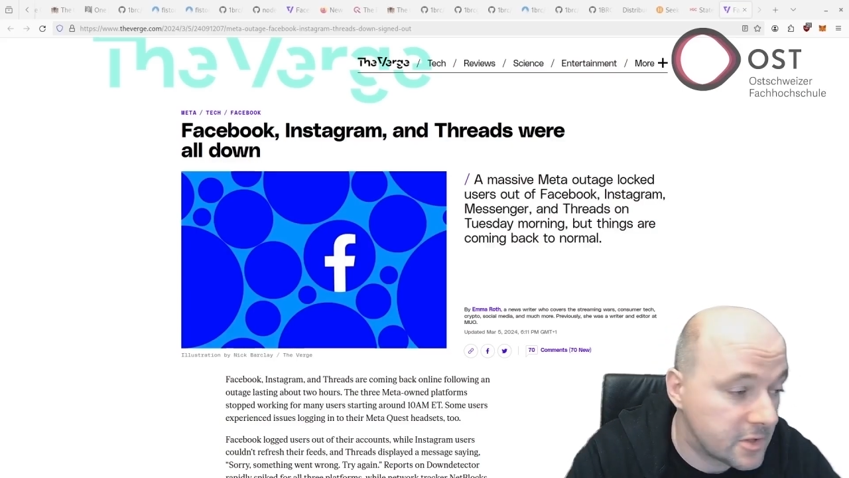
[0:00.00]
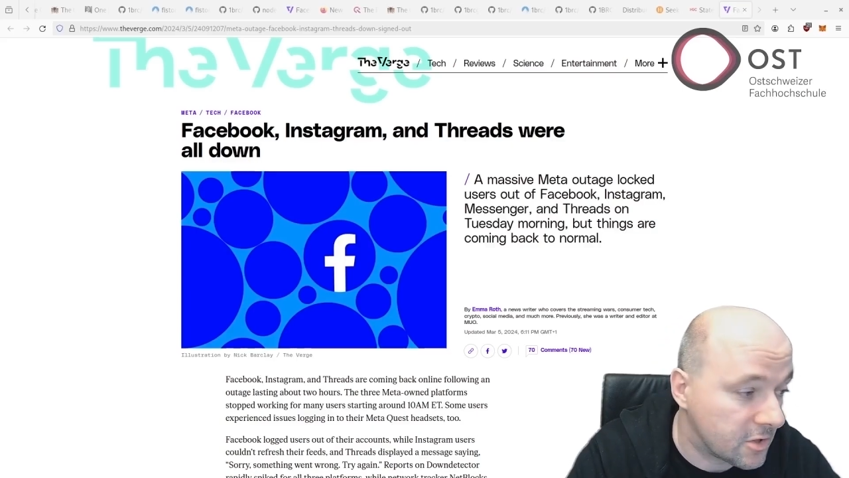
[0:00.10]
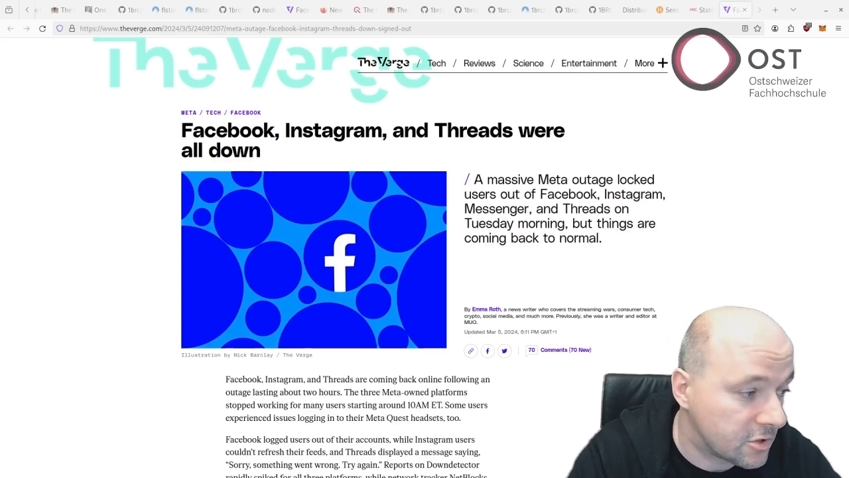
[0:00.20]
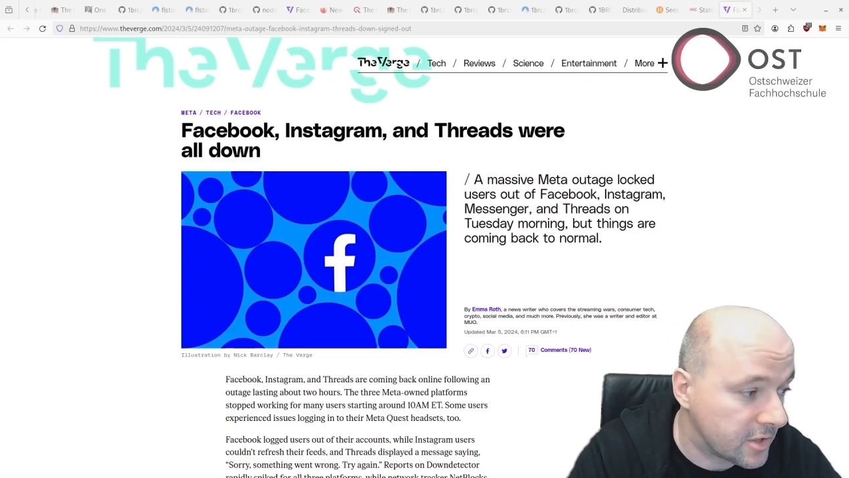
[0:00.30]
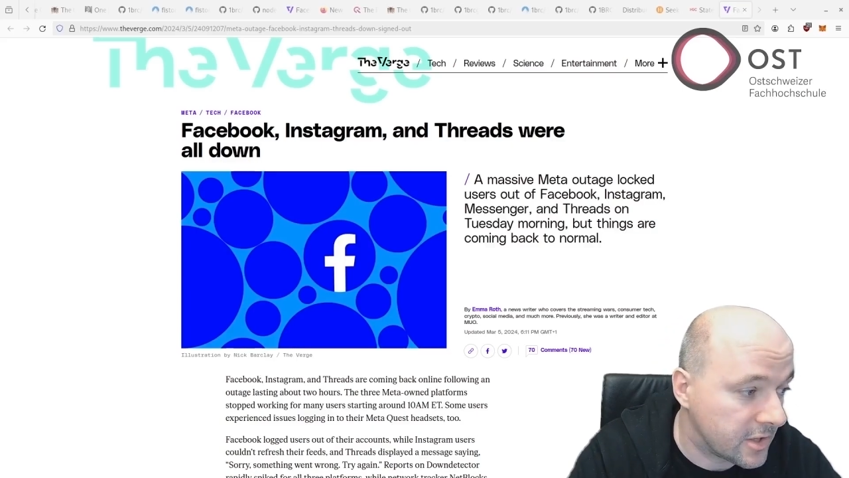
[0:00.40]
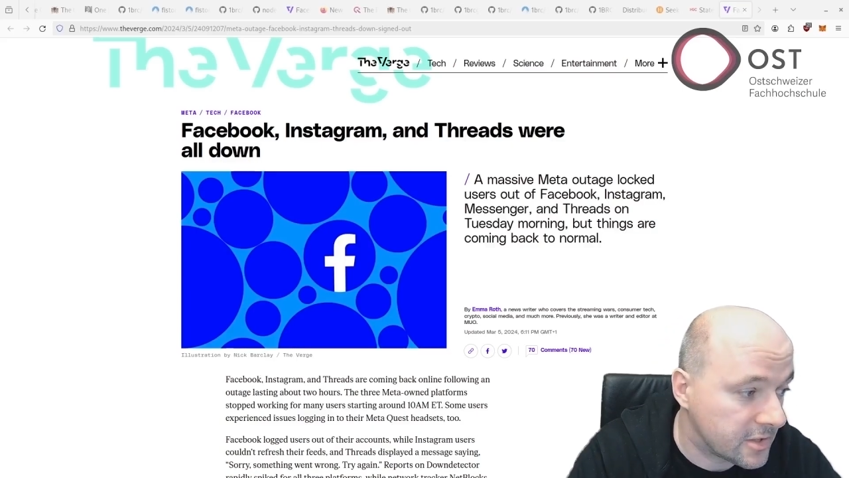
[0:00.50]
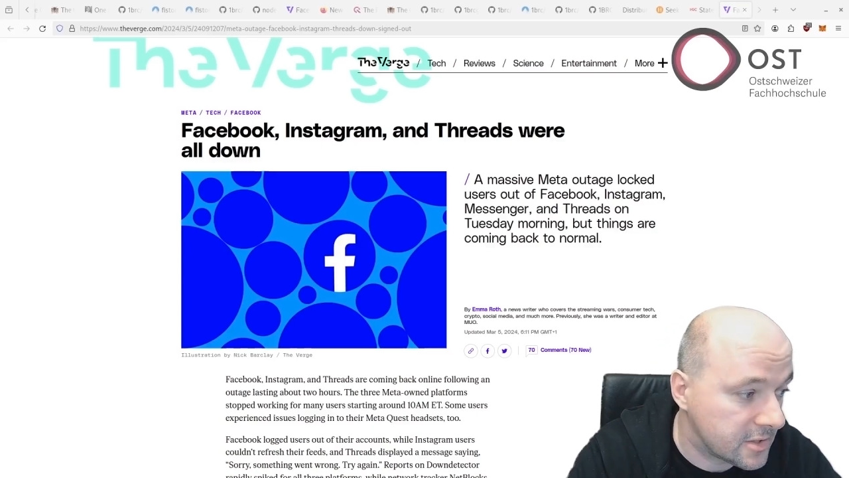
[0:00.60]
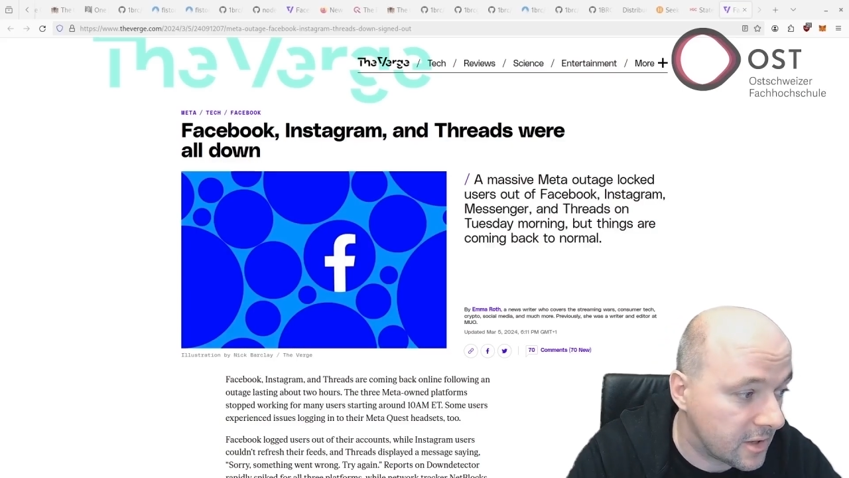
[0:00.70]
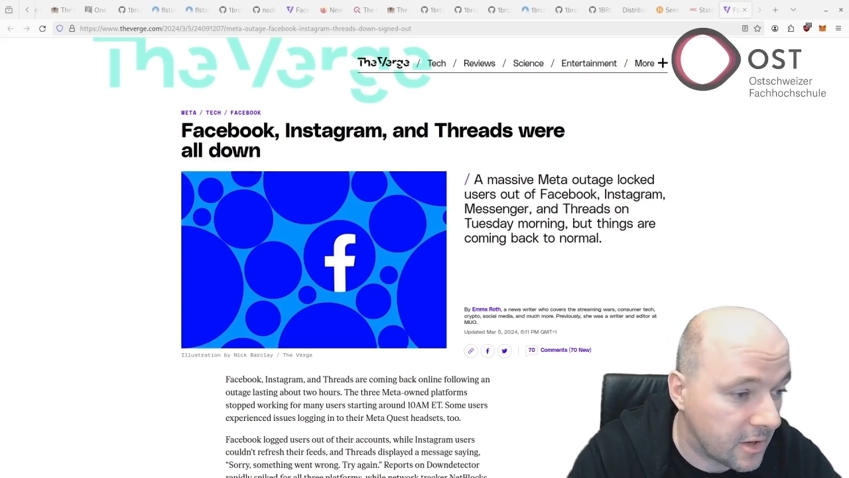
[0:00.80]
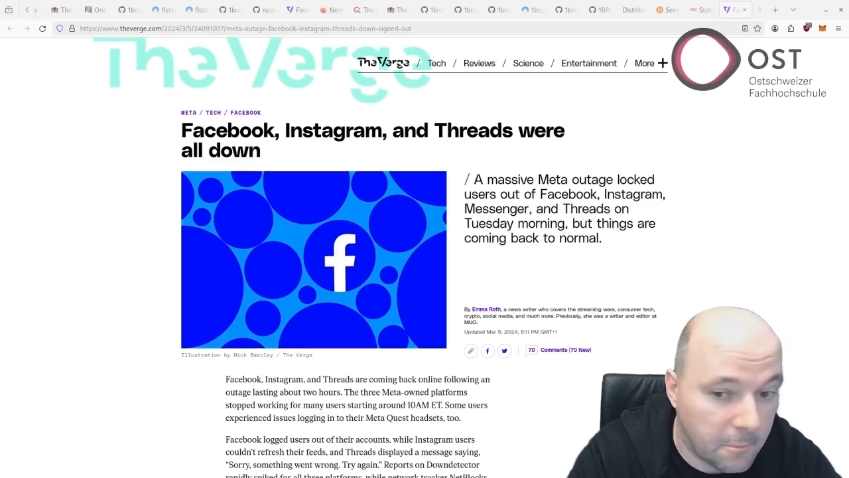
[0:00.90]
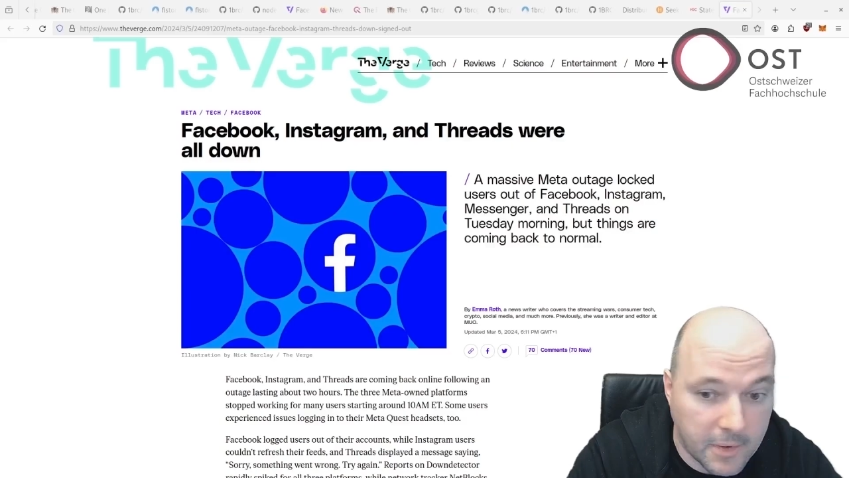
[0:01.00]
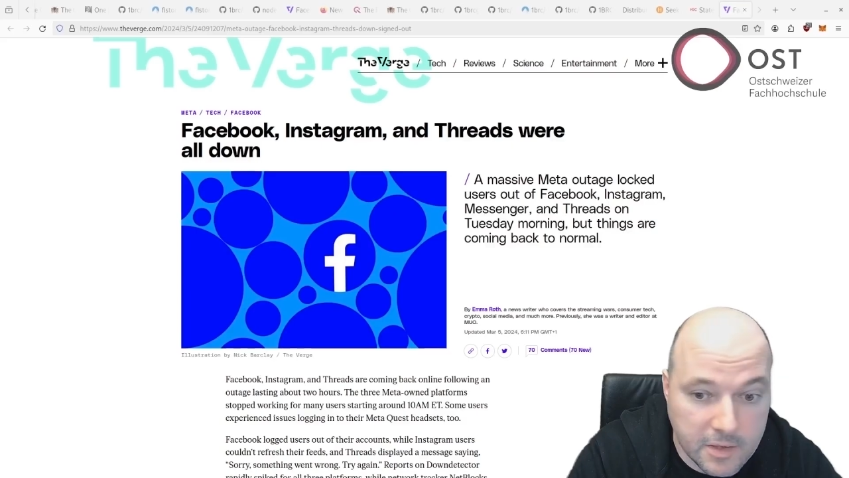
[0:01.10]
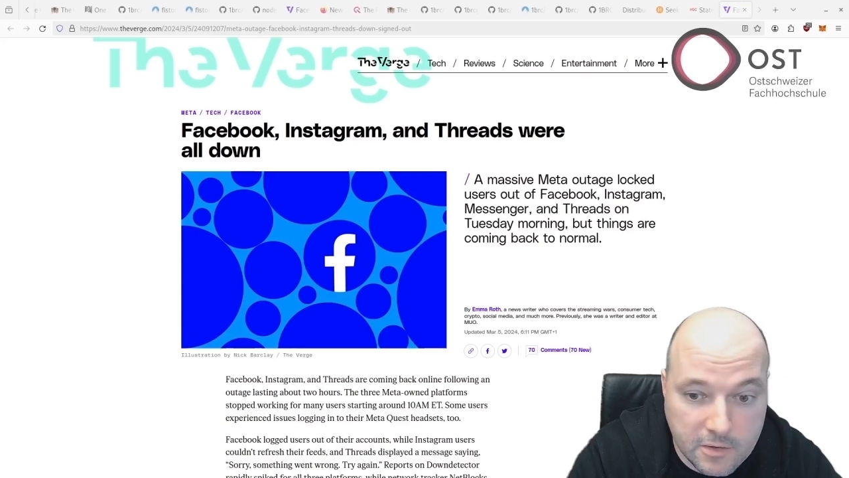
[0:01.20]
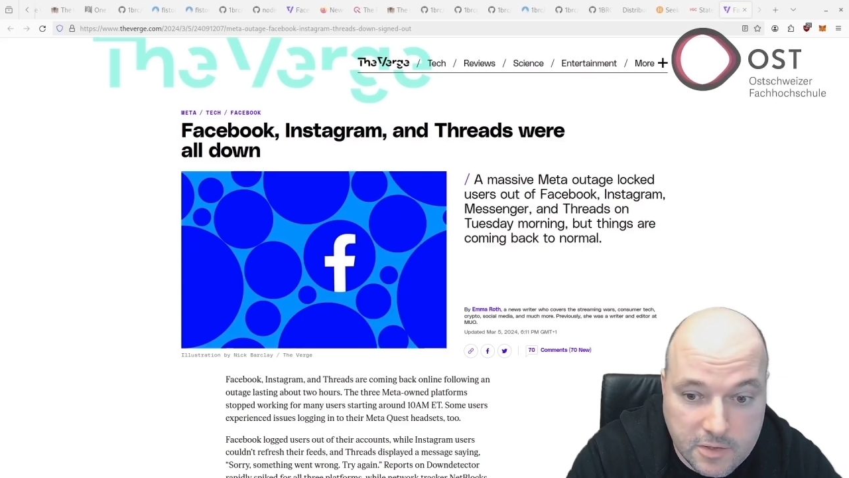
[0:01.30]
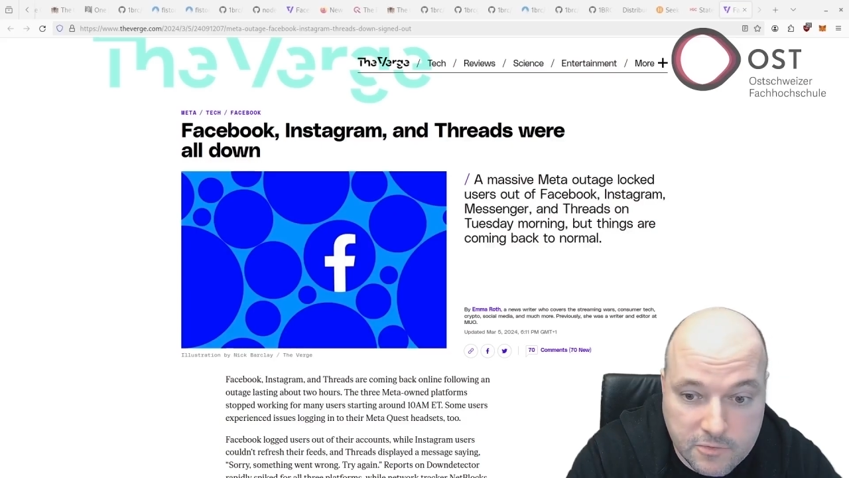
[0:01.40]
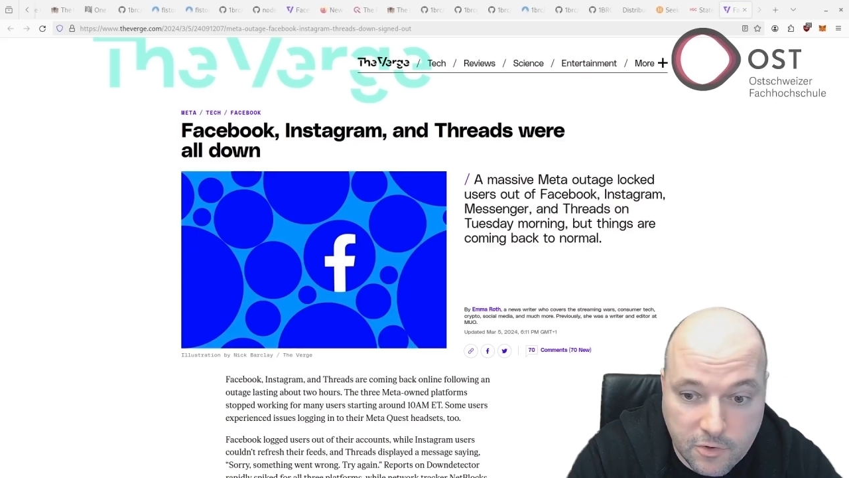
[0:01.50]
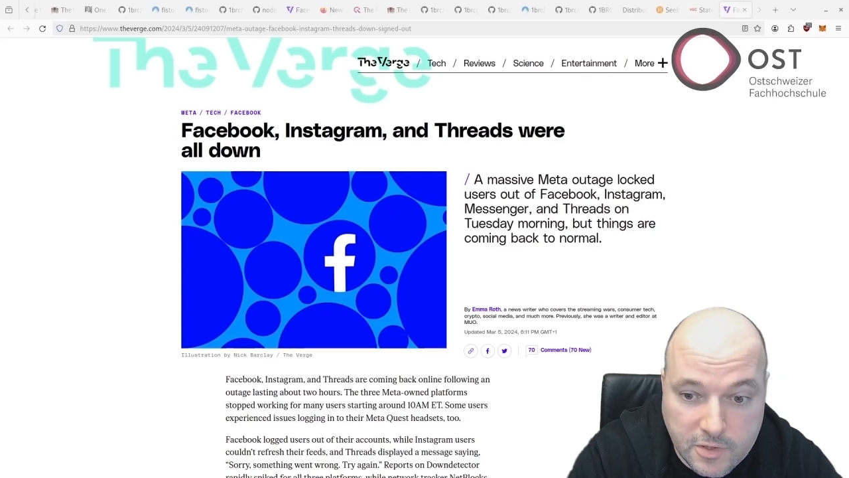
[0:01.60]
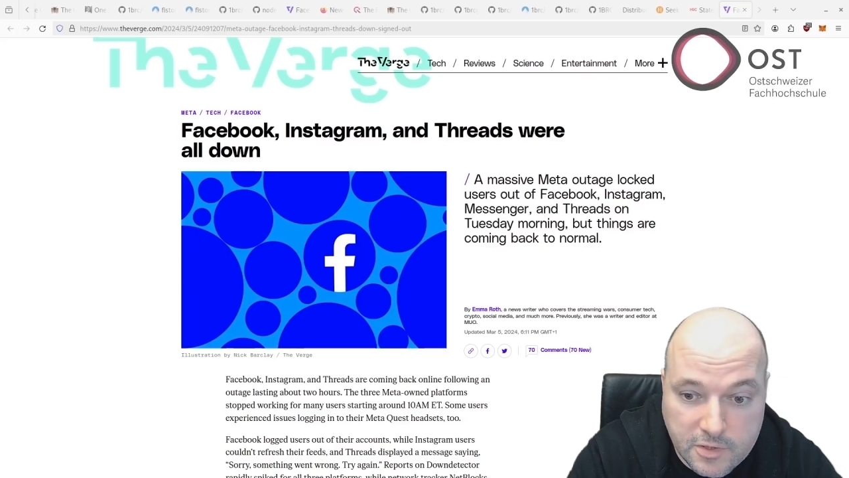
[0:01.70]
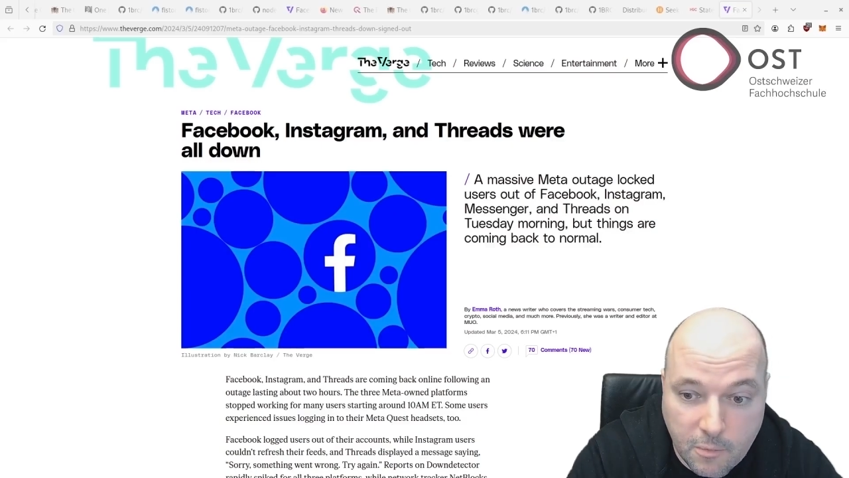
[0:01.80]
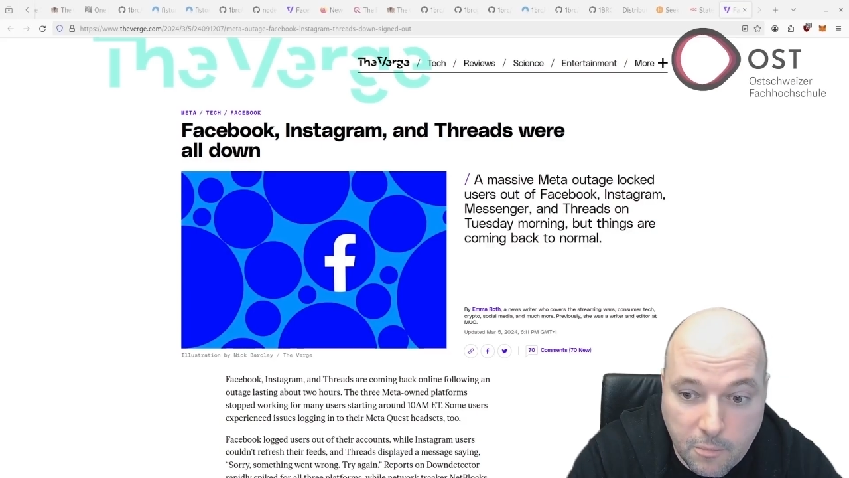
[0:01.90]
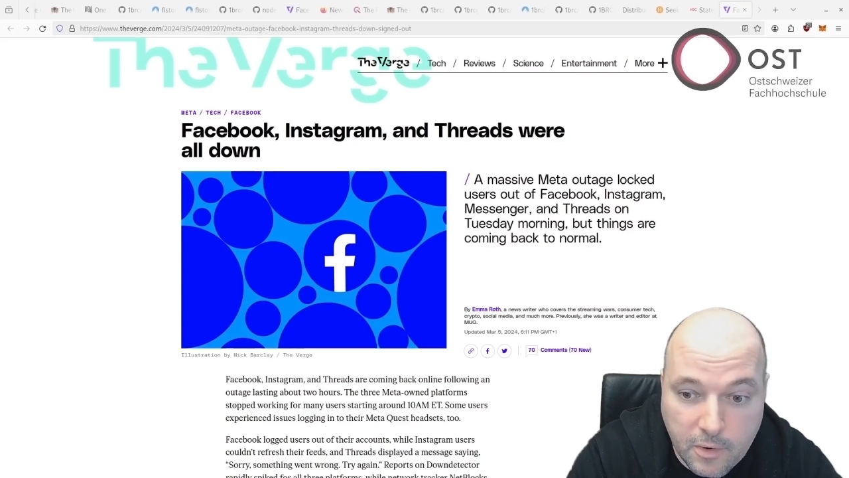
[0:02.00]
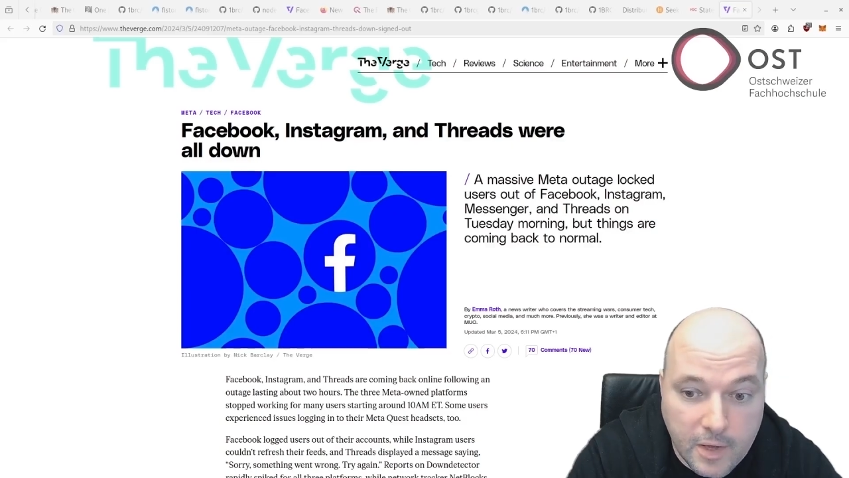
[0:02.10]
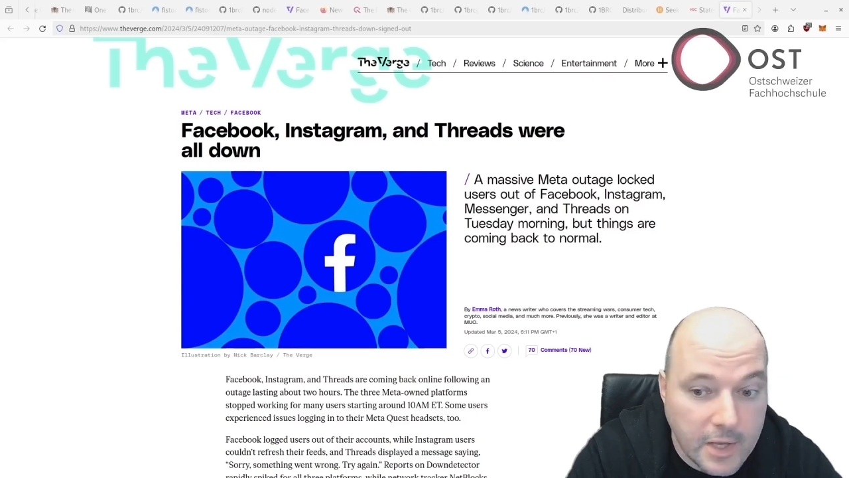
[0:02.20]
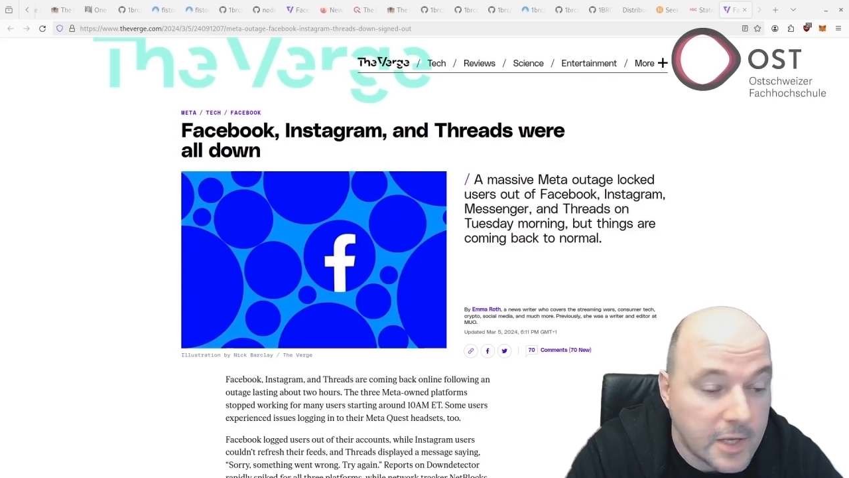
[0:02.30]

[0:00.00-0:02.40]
such as Metas, for example,